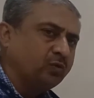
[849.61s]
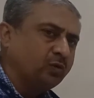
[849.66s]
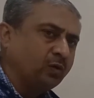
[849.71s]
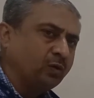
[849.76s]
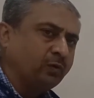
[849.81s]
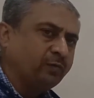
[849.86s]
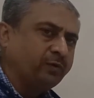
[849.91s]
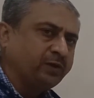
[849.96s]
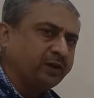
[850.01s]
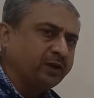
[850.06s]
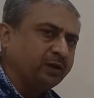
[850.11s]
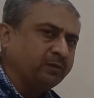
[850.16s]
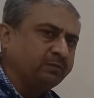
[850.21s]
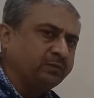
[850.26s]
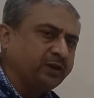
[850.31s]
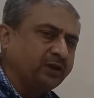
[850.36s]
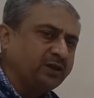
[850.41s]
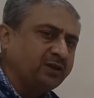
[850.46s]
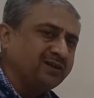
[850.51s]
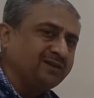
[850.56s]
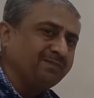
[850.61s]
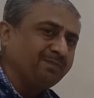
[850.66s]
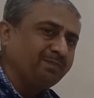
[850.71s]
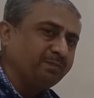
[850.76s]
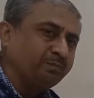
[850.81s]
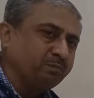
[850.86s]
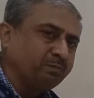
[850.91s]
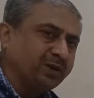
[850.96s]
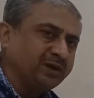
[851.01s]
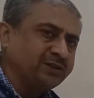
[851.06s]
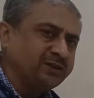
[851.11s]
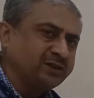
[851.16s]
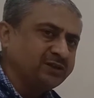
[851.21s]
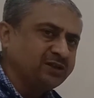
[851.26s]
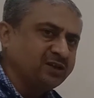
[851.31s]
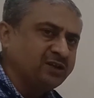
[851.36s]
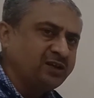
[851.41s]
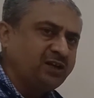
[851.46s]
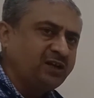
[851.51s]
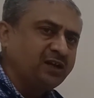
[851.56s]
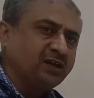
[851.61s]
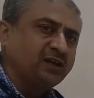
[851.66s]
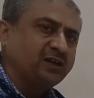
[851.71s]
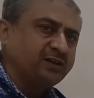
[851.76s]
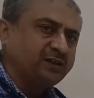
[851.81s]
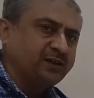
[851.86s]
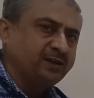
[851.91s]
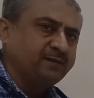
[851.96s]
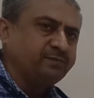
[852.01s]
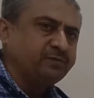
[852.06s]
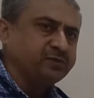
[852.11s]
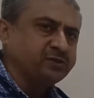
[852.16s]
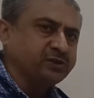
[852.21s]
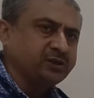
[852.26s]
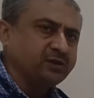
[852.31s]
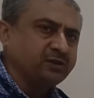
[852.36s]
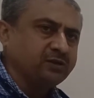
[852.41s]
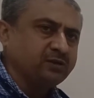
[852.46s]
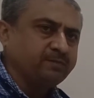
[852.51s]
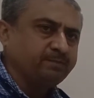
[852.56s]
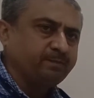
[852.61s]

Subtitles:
overcome the budgetary deficit.